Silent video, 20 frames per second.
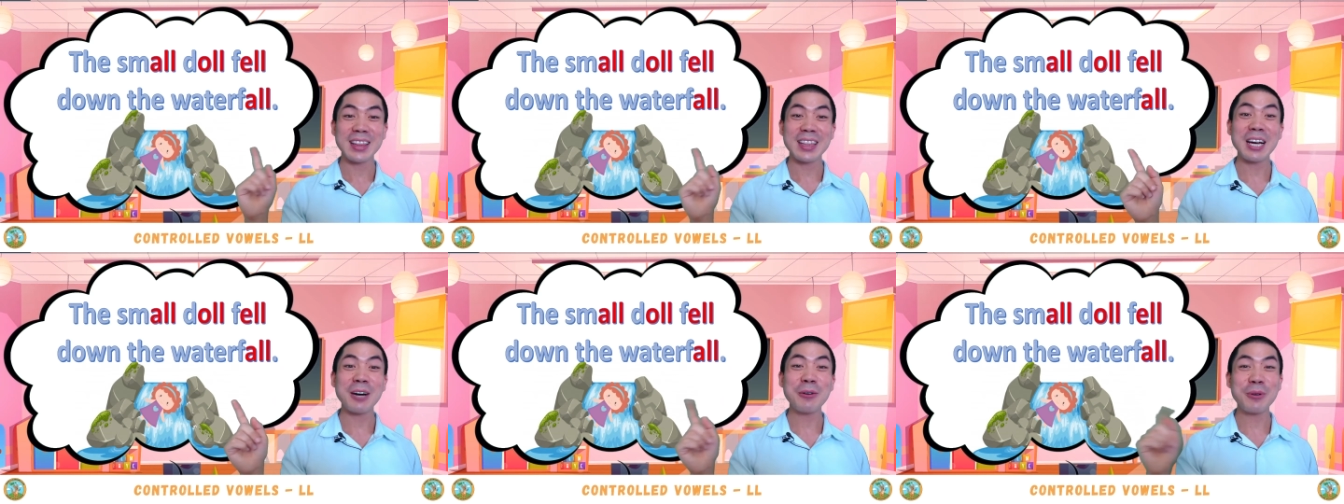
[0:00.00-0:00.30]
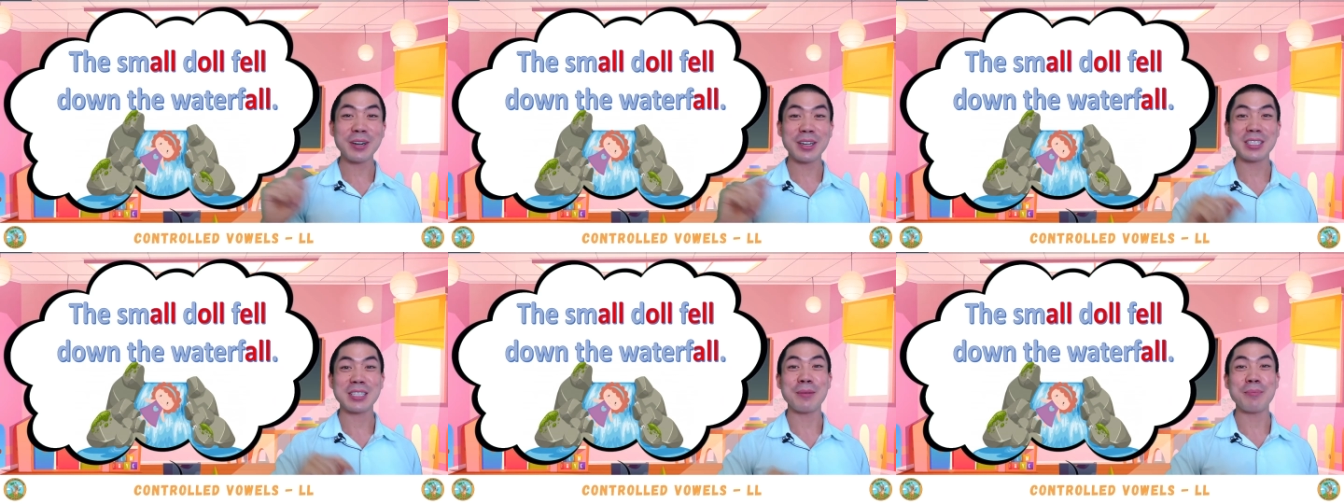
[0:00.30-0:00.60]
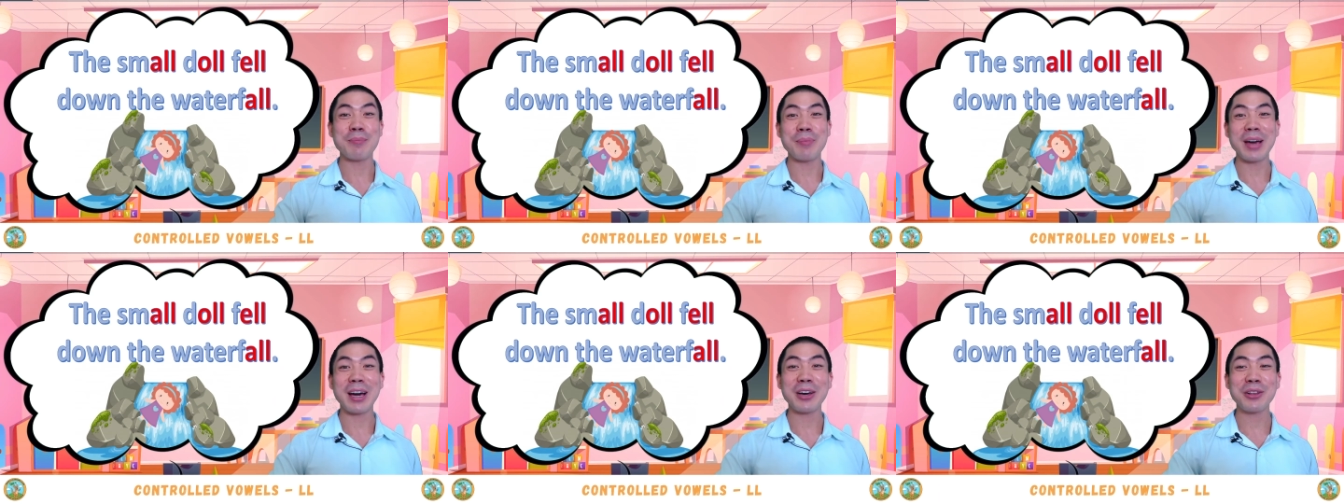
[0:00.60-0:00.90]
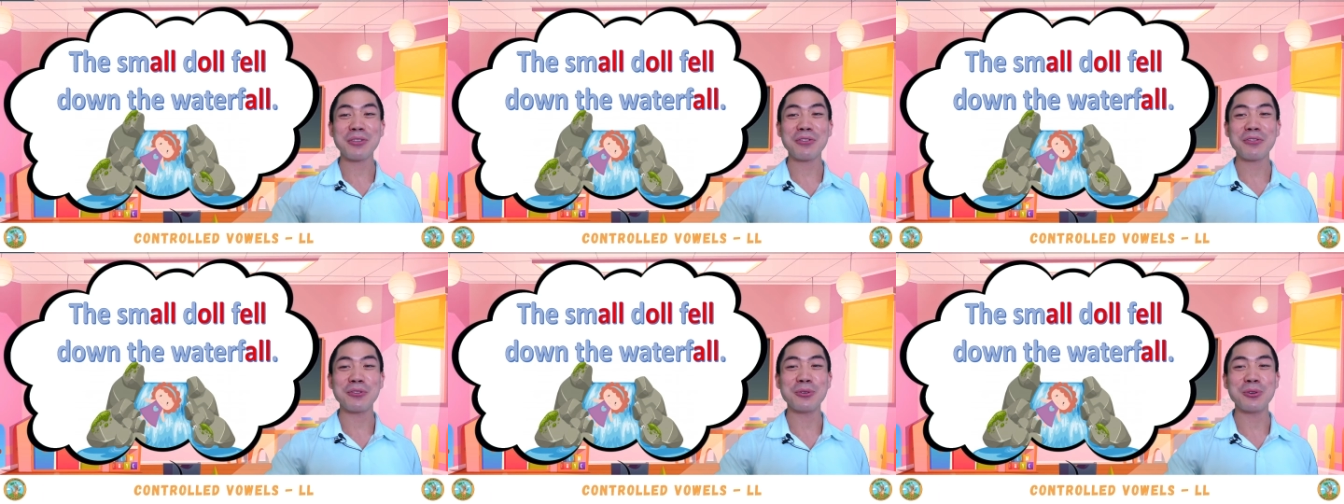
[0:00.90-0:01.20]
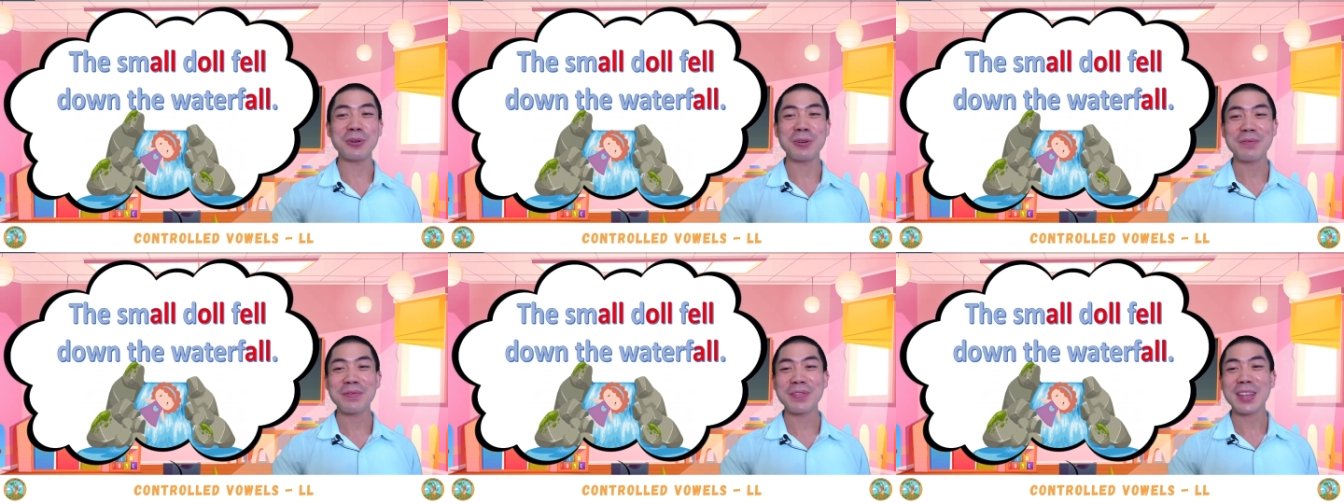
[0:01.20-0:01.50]
That one is a
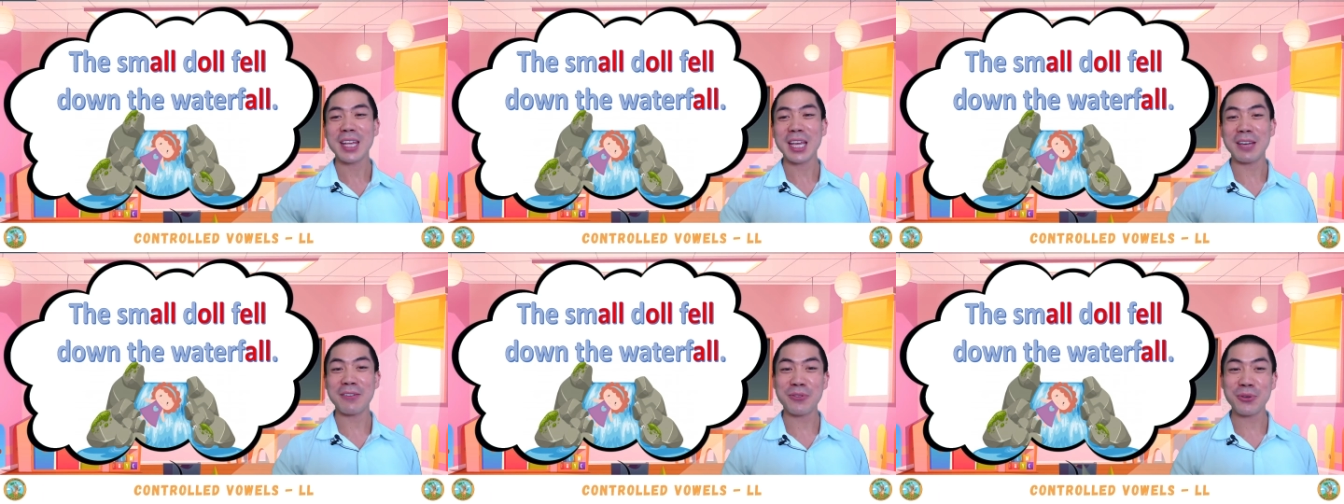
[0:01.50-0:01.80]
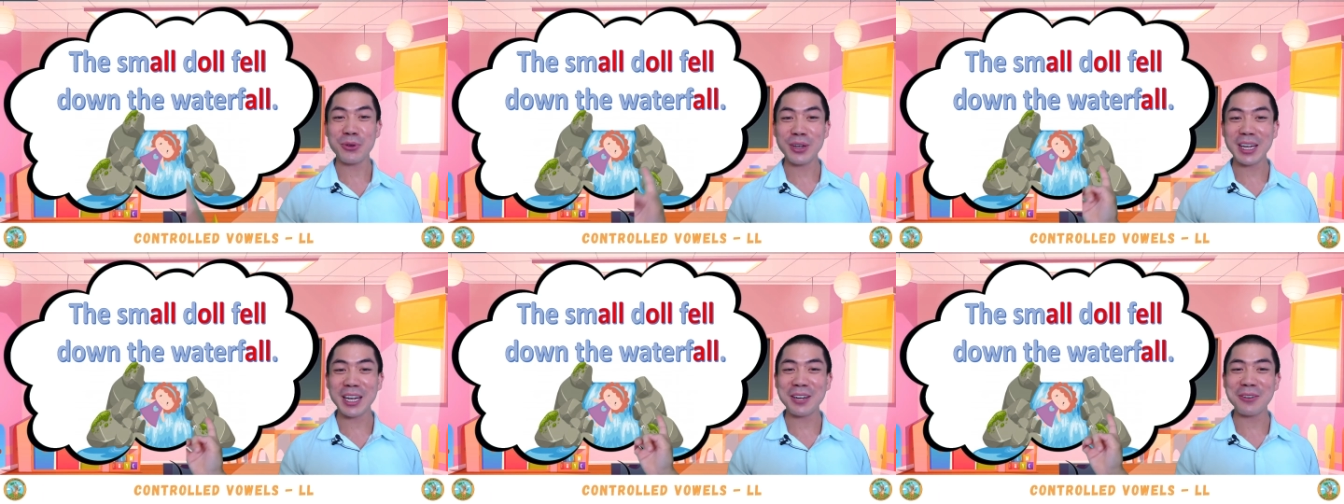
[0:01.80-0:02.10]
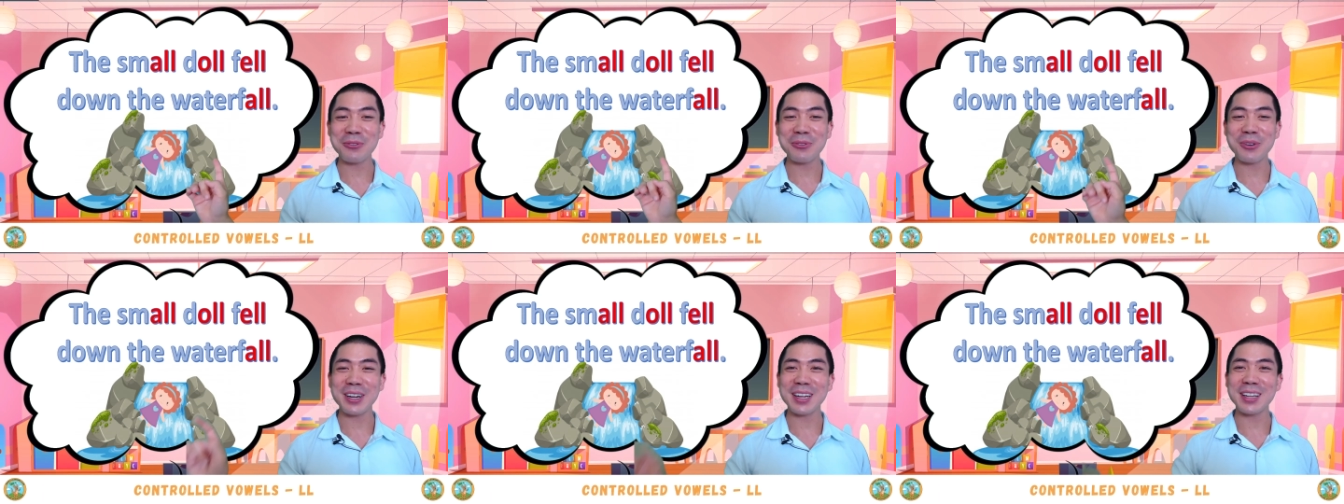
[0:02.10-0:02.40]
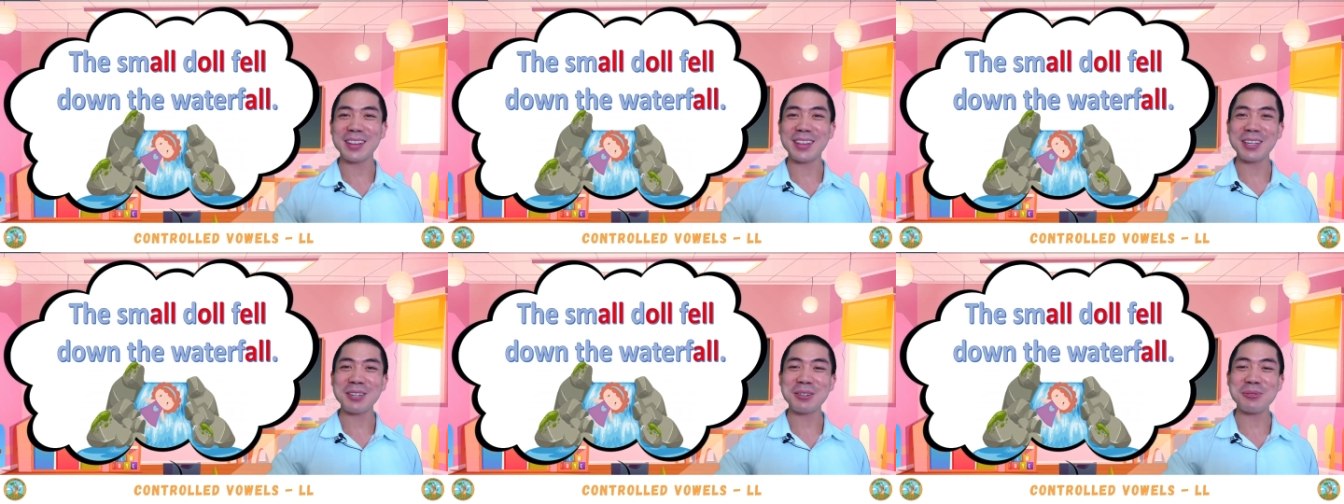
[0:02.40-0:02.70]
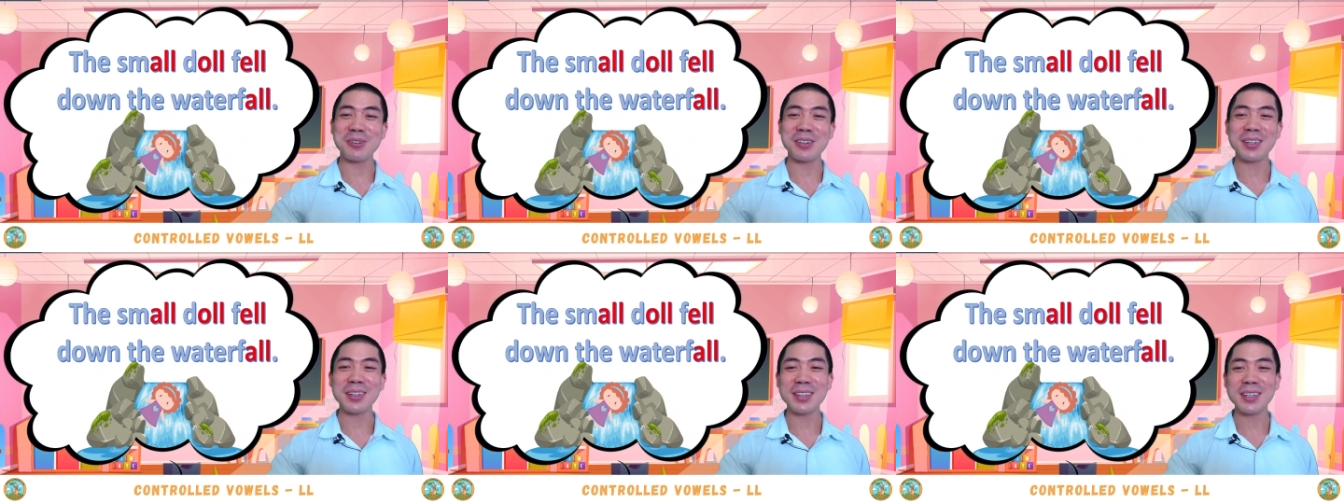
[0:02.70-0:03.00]
mouthful. If you can read this
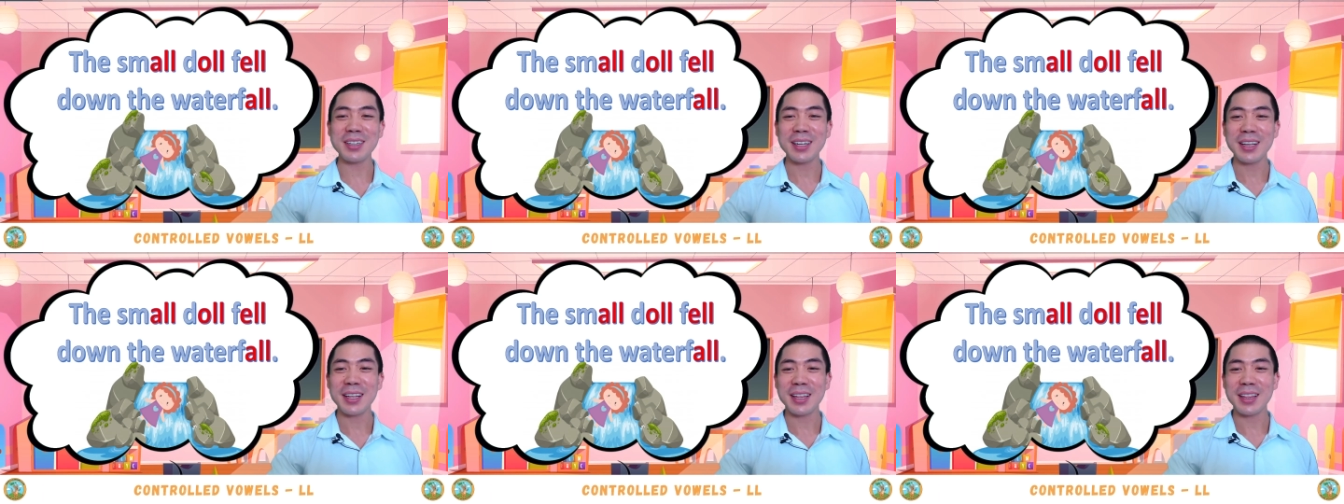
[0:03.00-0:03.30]
one,